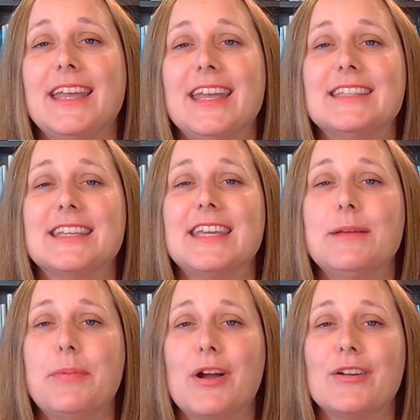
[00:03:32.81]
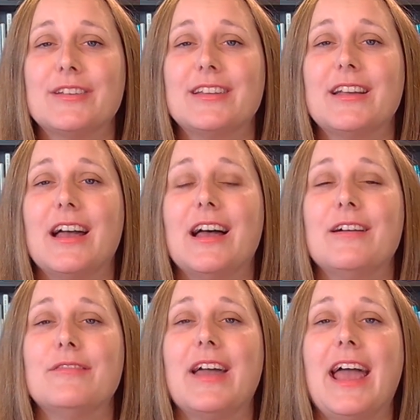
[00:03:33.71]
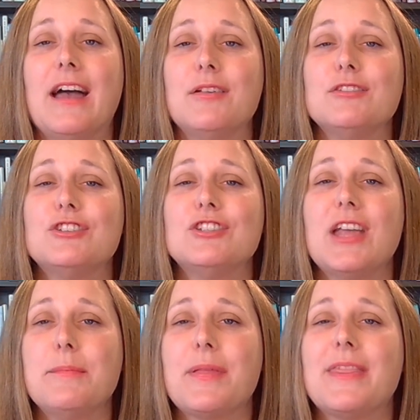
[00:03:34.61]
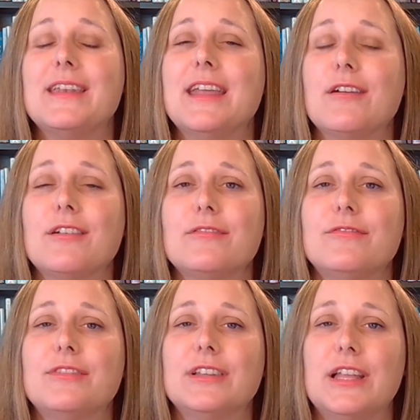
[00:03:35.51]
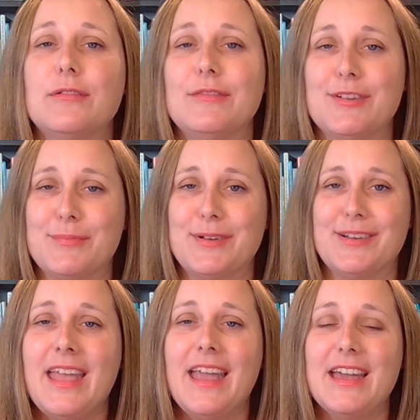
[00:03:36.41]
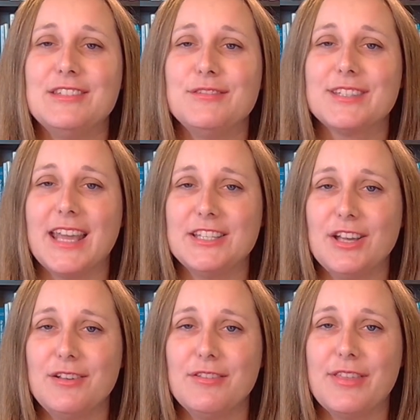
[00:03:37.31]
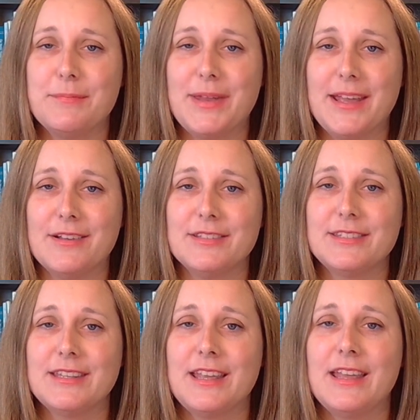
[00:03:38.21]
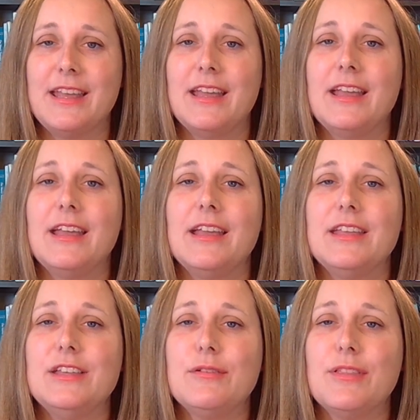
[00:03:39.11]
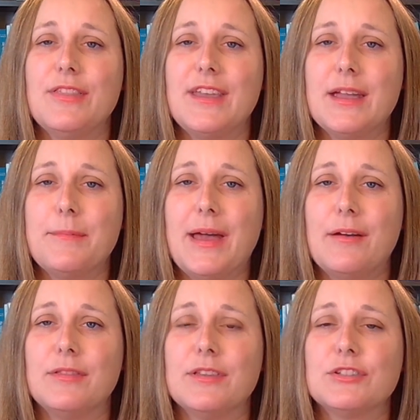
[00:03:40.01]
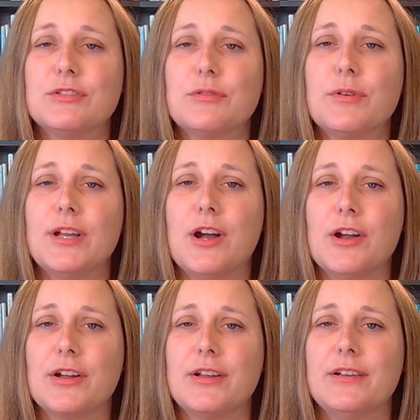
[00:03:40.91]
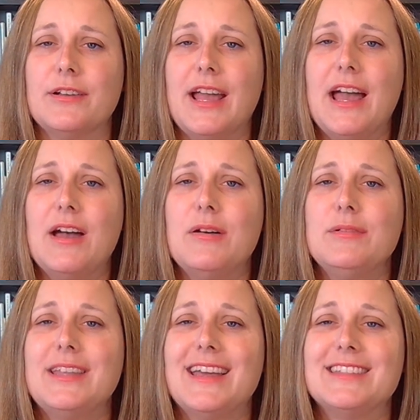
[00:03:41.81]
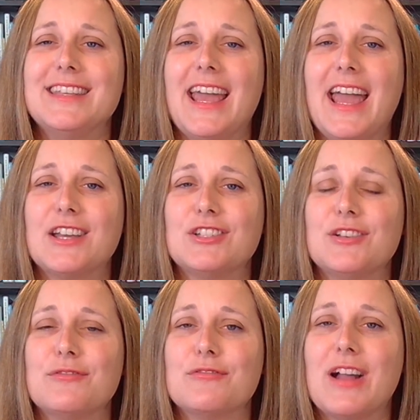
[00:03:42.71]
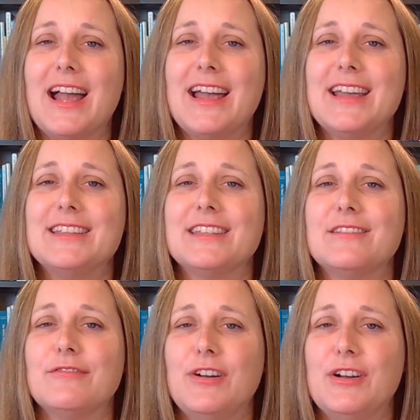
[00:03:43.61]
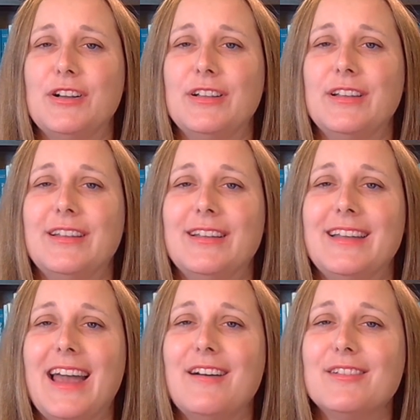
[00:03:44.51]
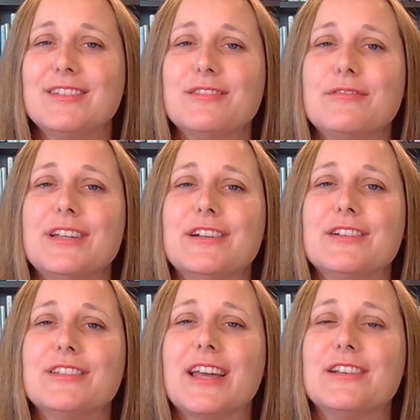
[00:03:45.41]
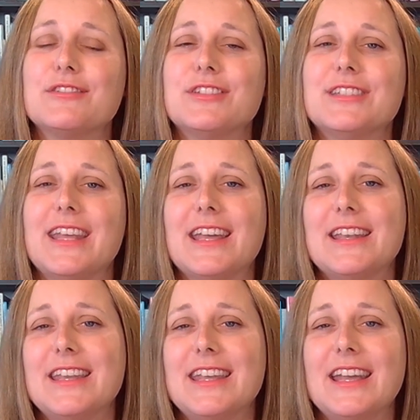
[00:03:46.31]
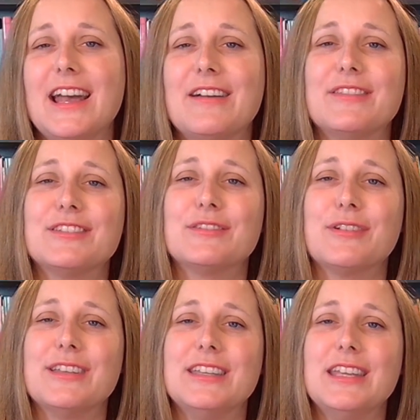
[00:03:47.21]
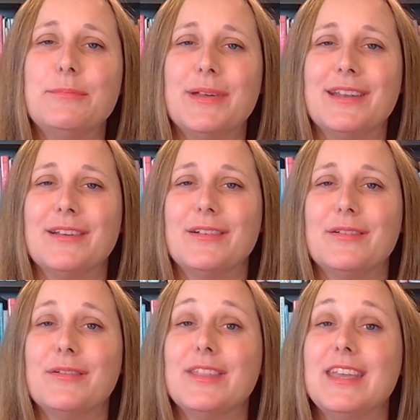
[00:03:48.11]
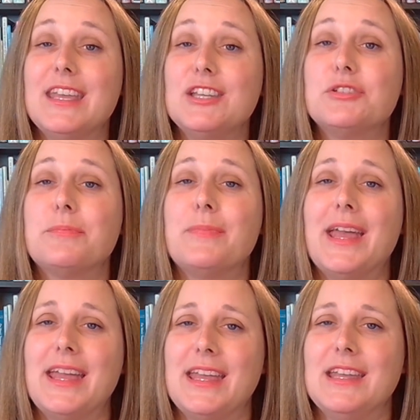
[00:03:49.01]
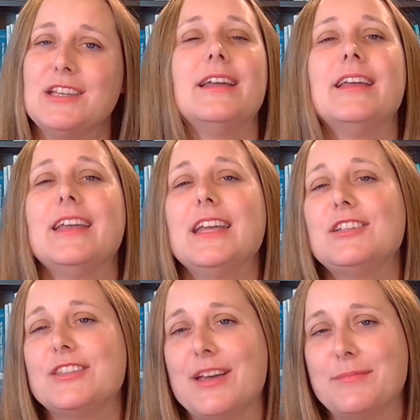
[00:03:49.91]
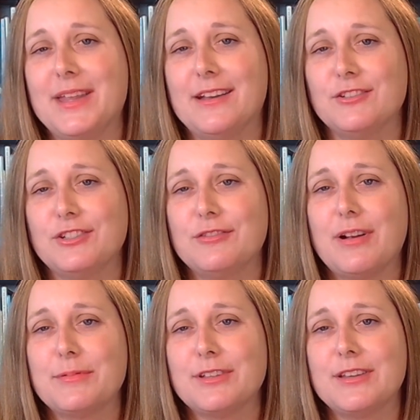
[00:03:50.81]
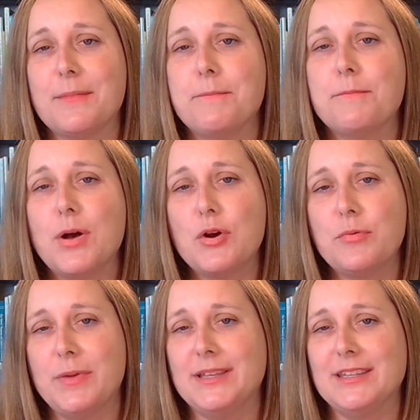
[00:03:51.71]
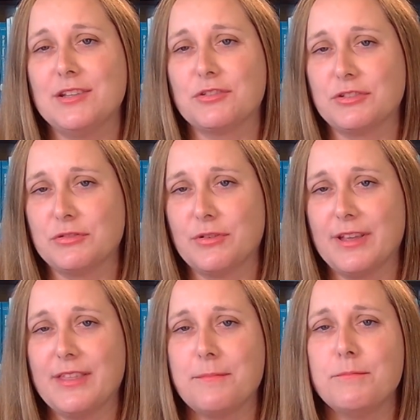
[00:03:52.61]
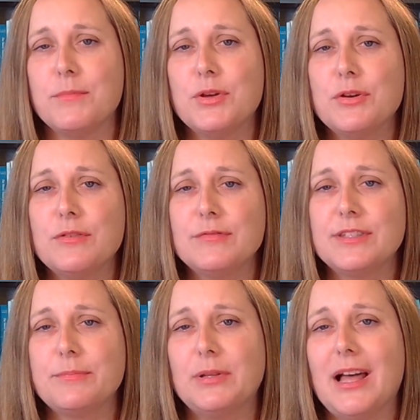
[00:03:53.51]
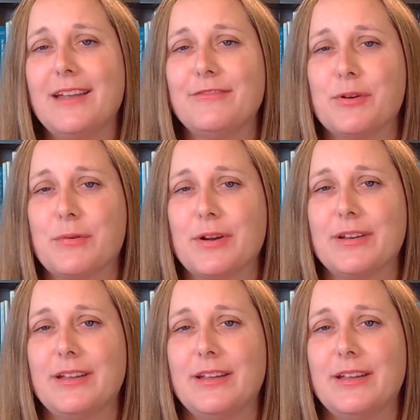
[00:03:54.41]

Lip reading: is a key part of how you shape the narrative flow of your book. As you sketch out your thumbnails, you can think about the story arc. How does the action rise and fall? How does the reader's understanding of the story deepen with each page? Each thumbnail should represent a moment in your story that moves the plot forward